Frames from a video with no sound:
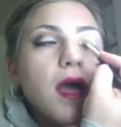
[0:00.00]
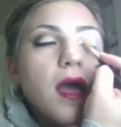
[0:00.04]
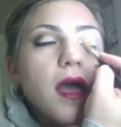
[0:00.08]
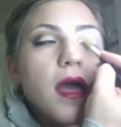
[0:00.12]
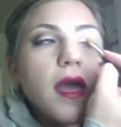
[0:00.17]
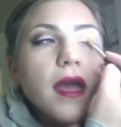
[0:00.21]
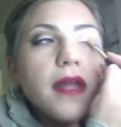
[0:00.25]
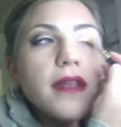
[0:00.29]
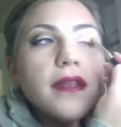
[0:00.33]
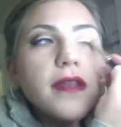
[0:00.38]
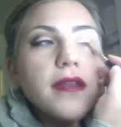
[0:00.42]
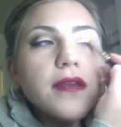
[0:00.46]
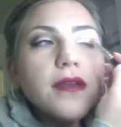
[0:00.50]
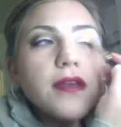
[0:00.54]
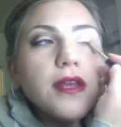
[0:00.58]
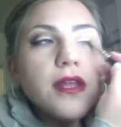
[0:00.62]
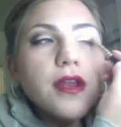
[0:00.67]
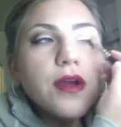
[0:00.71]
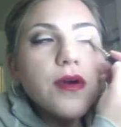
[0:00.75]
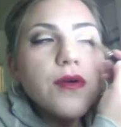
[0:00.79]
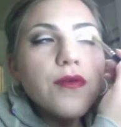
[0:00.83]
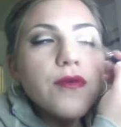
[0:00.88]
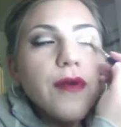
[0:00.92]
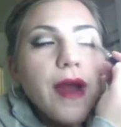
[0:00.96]

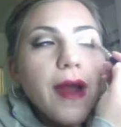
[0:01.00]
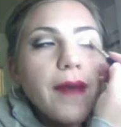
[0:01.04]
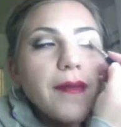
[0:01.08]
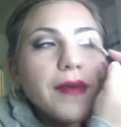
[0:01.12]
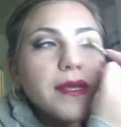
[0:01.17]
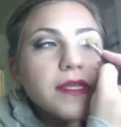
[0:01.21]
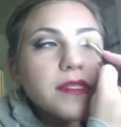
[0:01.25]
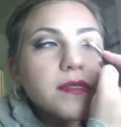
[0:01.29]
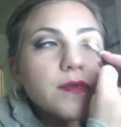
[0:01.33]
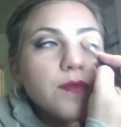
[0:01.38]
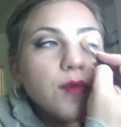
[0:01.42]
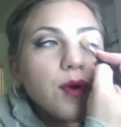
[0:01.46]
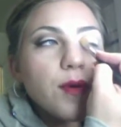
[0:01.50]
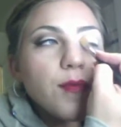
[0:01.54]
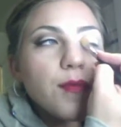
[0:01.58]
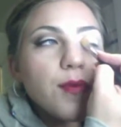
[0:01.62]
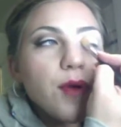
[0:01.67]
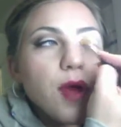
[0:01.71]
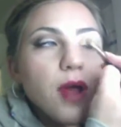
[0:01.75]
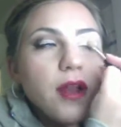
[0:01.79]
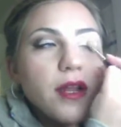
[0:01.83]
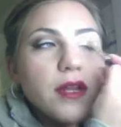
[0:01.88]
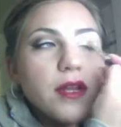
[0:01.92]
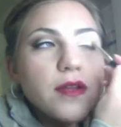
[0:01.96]
and grabbing some more
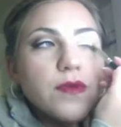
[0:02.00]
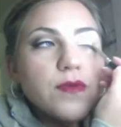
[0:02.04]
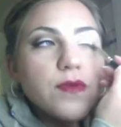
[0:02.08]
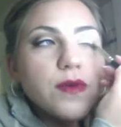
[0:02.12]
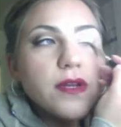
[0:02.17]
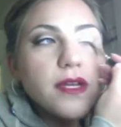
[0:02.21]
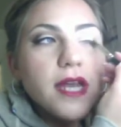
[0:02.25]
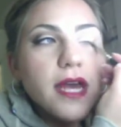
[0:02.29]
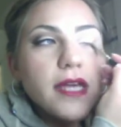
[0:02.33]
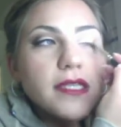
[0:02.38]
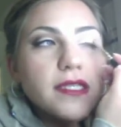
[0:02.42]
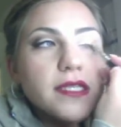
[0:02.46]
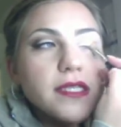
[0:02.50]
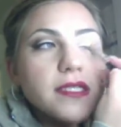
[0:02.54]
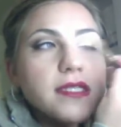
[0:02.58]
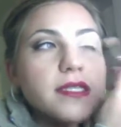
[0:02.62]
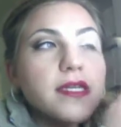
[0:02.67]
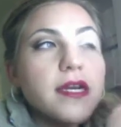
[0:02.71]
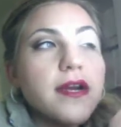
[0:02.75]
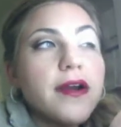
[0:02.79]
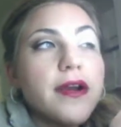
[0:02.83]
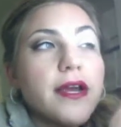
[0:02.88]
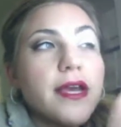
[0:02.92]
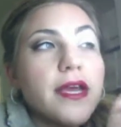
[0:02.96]
product when
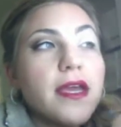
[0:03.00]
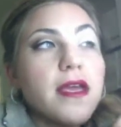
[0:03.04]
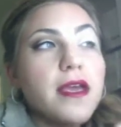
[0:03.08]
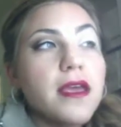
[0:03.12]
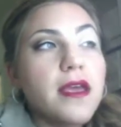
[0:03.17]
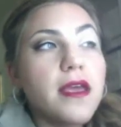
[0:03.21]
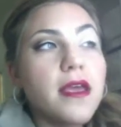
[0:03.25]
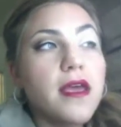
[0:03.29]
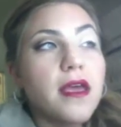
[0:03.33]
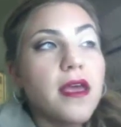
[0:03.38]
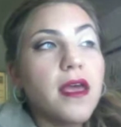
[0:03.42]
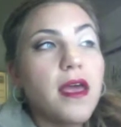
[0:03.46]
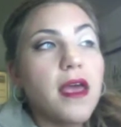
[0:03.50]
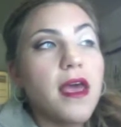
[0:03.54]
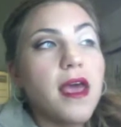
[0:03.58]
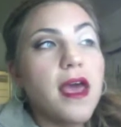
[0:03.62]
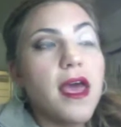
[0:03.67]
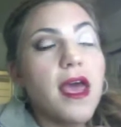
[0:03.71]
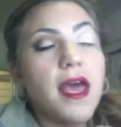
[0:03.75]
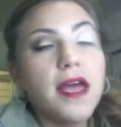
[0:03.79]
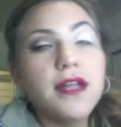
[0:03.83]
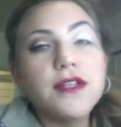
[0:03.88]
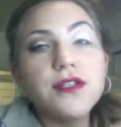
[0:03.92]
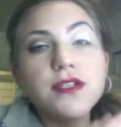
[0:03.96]
necessary,
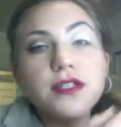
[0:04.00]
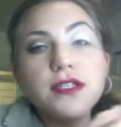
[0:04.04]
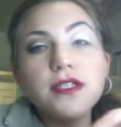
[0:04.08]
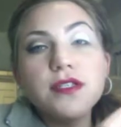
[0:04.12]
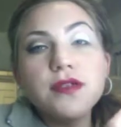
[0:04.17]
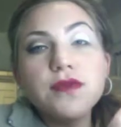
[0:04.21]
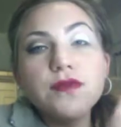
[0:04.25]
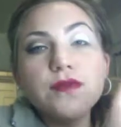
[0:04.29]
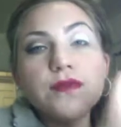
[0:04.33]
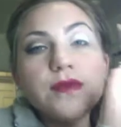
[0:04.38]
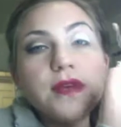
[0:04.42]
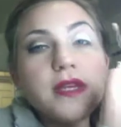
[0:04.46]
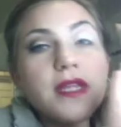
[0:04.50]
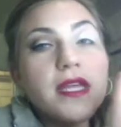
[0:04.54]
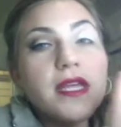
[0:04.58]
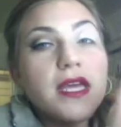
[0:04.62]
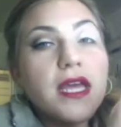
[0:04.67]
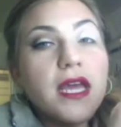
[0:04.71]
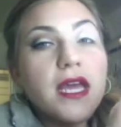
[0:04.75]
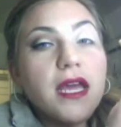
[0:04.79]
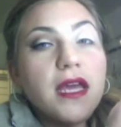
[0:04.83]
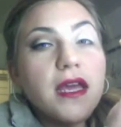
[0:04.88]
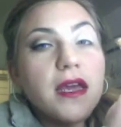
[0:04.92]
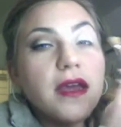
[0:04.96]
and just
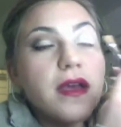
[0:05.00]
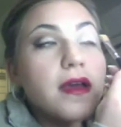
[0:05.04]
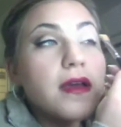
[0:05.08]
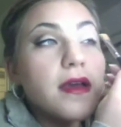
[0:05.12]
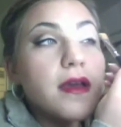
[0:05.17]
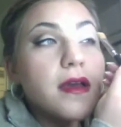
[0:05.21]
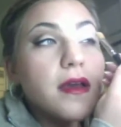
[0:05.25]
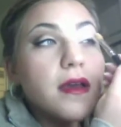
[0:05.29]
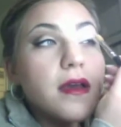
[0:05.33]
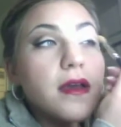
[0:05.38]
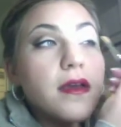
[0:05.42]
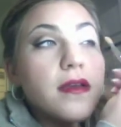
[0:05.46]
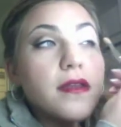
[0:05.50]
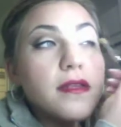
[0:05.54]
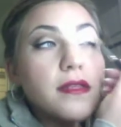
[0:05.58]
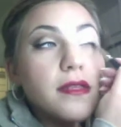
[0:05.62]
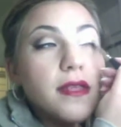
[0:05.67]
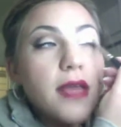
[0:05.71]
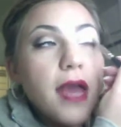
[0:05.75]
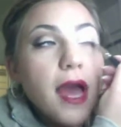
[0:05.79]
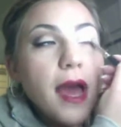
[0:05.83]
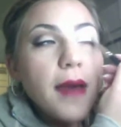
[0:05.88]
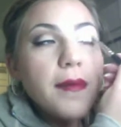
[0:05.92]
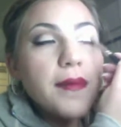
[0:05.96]
really
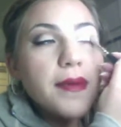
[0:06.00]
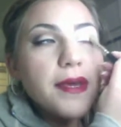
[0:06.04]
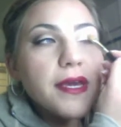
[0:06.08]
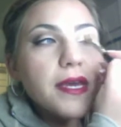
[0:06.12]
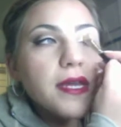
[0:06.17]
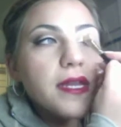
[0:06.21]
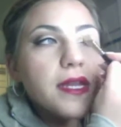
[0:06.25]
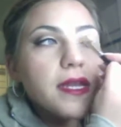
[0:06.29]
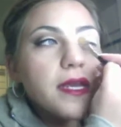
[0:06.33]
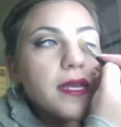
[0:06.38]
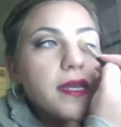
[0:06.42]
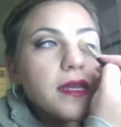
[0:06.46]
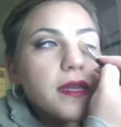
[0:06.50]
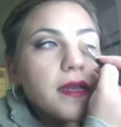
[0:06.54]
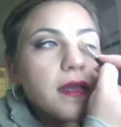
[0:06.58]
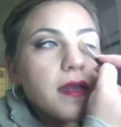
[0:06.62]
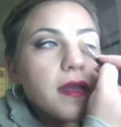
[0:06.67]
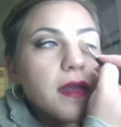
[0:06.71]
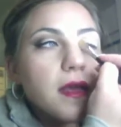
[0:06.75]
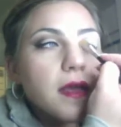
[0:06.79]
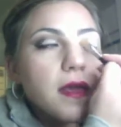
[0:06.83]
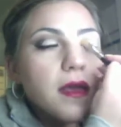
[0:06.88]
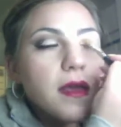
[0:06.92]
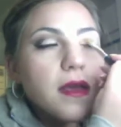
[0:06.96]
tapping it in
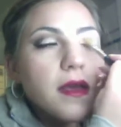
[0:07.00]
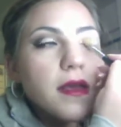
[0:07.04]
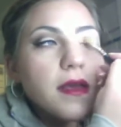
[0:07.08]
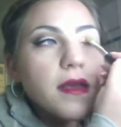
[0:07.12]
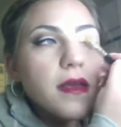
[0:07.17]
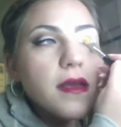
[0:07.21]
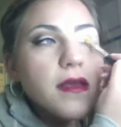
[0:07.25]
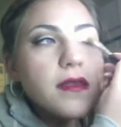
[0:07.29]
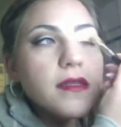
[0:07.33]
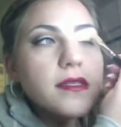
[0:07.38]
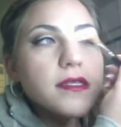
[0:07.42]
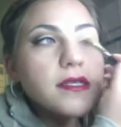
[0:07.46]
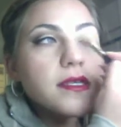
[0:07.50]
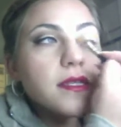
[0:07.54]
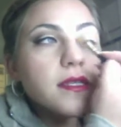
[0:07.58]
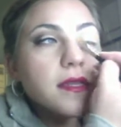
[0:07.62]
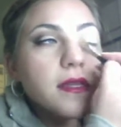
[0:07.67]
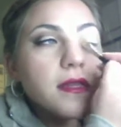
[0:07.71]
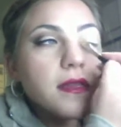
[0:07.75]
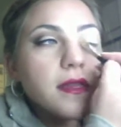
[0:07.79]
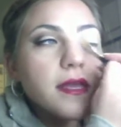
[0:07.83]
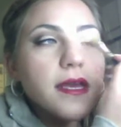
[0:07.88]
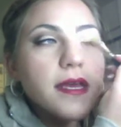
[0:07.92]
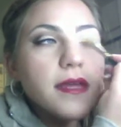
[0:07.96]
to the
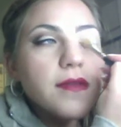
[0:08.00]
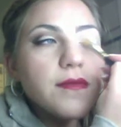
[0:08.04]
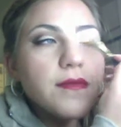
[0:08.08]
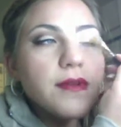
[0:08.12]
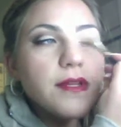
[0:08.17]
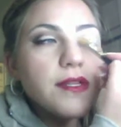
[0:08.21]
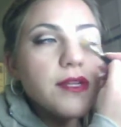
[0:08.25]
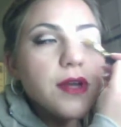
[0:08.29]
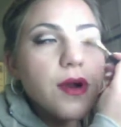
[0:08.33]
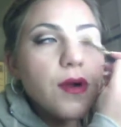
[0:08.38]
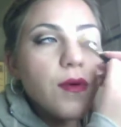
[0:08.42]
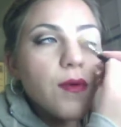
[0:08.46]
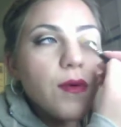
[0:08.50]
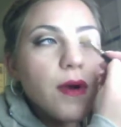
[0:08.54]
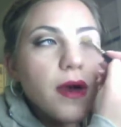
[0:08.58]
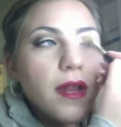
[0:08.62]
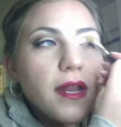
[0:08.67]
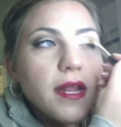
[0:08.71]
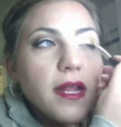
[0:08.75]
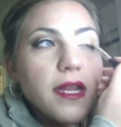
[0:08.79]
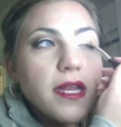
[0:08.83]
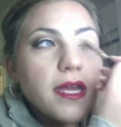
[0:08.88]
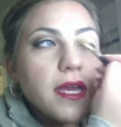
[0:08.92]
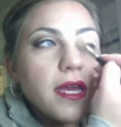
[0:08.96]
lid. We don't want
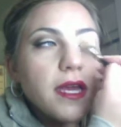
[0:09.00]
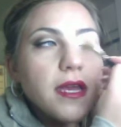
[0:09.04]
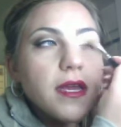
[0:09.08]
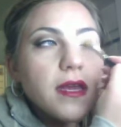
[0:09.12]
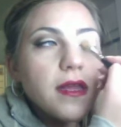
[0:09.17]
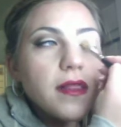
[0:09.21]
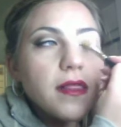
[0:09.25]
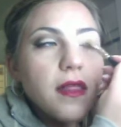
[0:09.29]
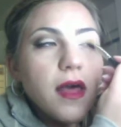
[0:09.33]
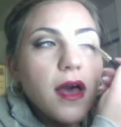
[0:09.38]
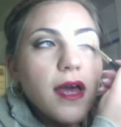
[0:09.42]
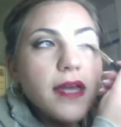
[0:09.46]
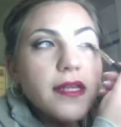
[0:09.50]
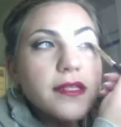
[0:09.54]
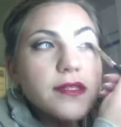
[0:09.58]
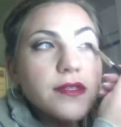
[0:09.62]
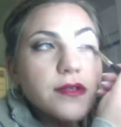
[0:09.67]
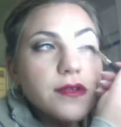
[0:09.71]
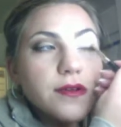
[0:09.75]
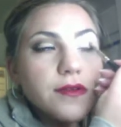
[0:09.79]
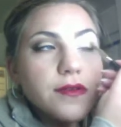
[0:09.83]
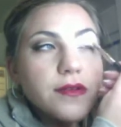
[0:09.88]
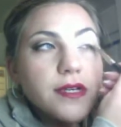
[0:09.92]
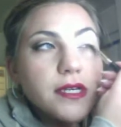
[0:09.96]
any lines
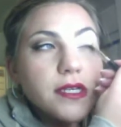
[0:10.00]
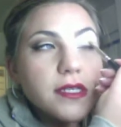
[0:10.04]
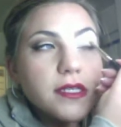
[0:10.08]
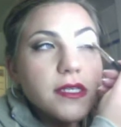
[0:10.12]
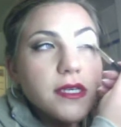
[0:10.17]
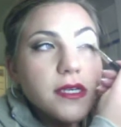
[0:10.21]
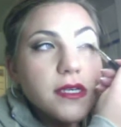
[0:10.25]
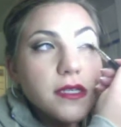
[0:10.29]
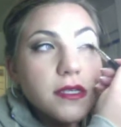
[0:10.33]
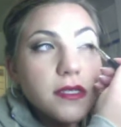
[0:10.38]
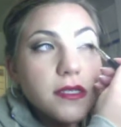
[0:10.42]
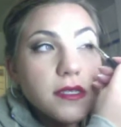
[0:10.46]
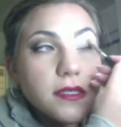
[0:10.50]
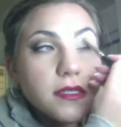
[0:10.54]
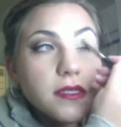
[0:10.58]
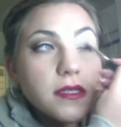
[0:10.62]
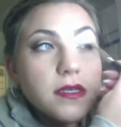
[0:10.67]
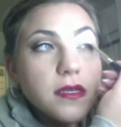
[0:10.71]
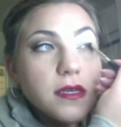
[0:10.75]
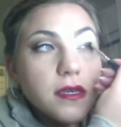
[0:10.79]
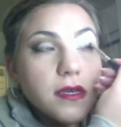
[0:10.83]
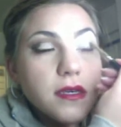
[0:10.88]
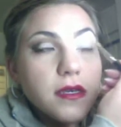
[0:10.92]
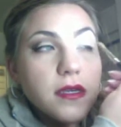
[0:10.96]
or creases
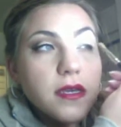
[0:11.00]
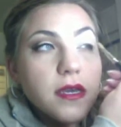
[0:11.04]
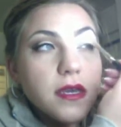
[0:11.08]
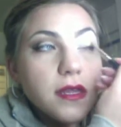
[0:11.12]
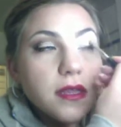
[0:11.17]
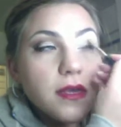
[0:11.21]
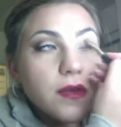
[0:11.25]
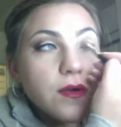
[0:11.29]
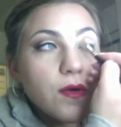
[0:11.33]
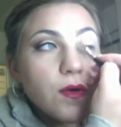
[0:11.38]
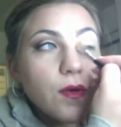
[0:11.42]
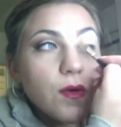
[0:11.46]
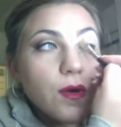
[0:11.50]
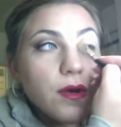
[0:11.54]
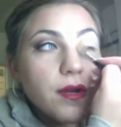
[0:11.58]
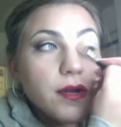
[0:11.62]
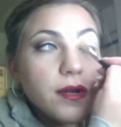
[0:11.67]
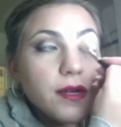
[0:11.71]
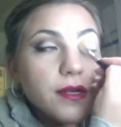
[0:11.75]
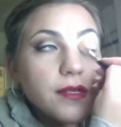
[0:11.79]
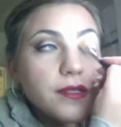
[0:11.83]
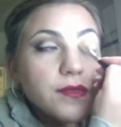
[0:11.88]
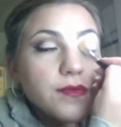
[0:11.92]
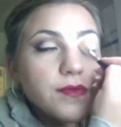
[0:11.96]
in the
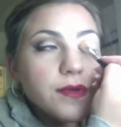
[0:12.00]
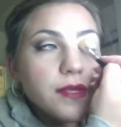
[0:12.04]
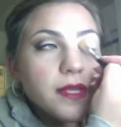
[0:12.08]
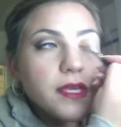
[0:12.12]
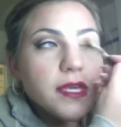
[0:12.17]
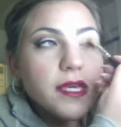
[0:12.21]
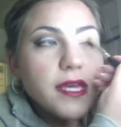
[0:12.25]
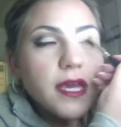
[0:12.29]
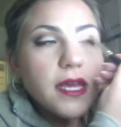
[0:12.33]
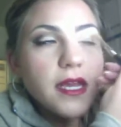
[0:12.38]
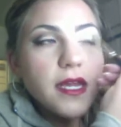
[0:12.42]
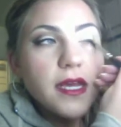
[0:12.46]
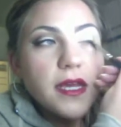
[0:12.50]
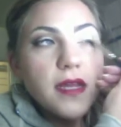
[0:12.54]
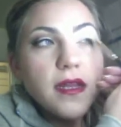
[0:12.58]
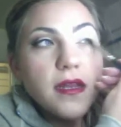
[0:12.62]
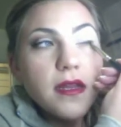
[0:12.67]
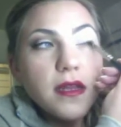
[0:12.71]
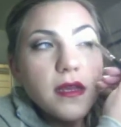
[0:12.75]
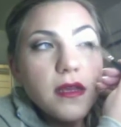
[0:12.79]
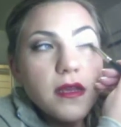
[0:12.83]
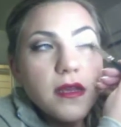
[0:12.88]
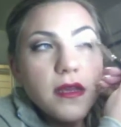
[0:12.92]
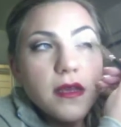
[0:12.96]
corners. Really get
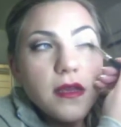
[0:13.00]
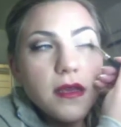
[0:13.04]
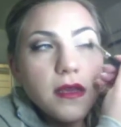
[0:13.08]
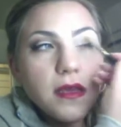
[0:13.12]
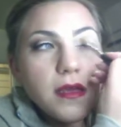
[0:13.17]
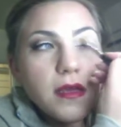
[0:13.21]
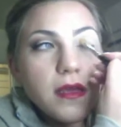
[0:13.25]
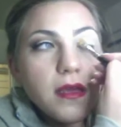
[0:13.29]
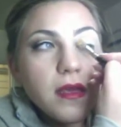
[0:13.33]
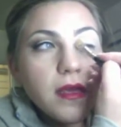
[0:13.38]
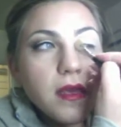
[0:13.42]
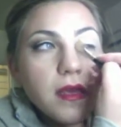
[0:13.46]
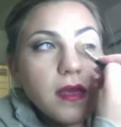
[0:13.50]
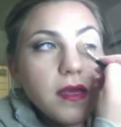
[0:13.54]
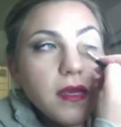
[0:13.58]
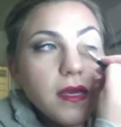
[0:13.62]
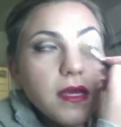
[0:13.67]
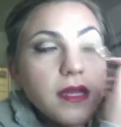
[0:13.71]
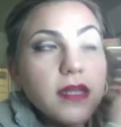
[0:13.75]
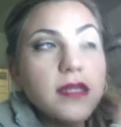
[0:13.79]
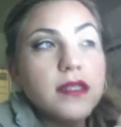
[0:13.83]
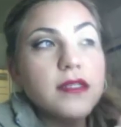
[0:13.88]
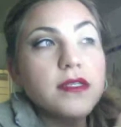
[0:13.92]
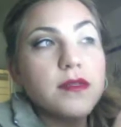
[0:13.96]

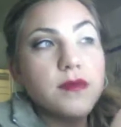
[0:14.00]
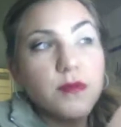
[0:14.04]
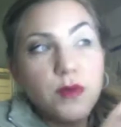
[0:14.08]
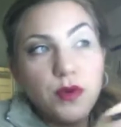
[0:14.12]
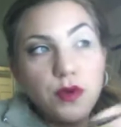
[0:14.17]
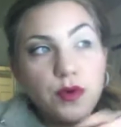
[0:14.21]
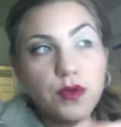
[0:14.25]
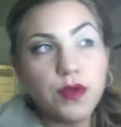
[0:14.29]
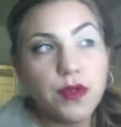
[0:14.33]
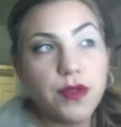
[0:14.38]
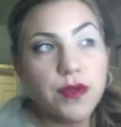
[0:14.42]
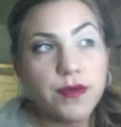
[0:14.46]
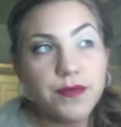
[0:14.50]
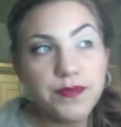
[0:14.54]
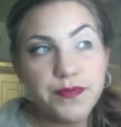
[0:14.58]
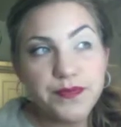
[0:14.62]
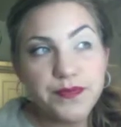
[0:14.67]
it smooth.